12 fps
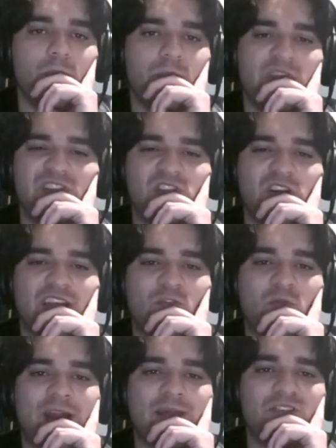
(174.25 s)
start giving
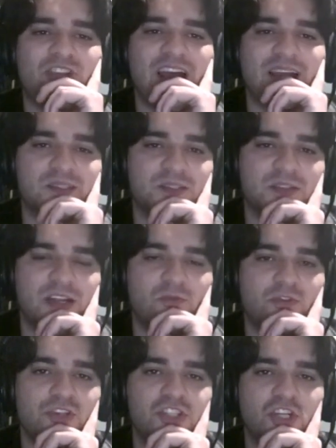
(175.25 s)
random checks because they're not
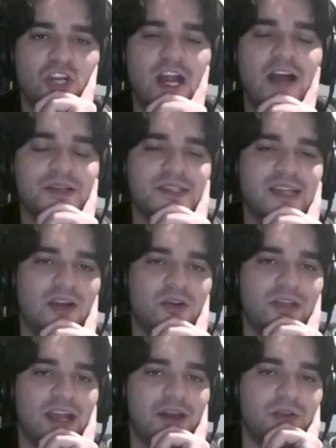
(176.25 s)
really sure exactly
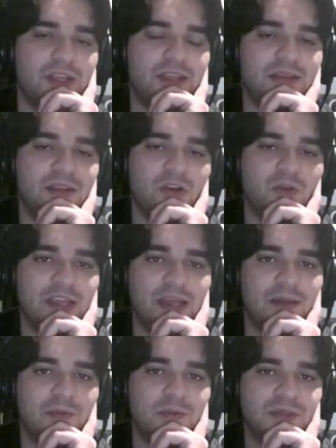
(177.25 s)
how to get
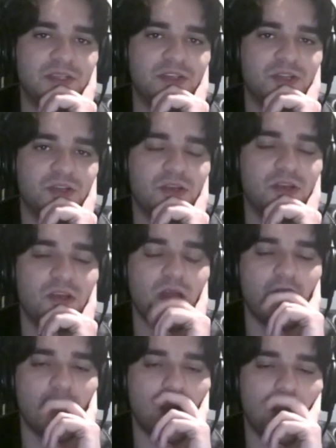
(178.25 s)
them in position.
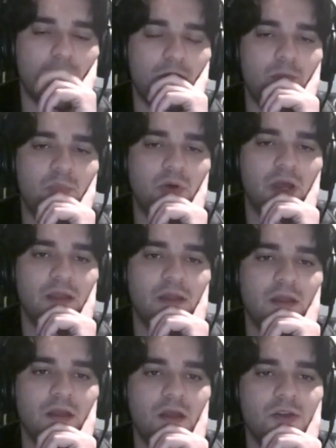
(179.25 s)
But
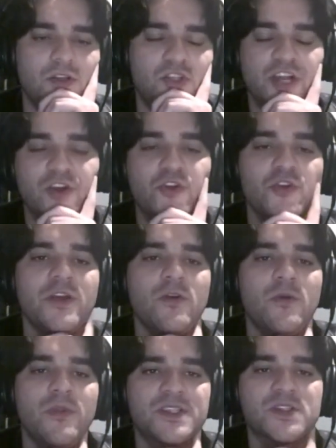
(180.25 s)
generally,
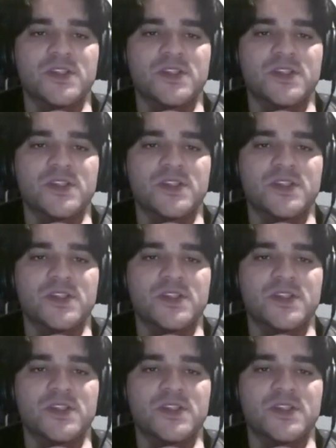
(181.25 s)
this is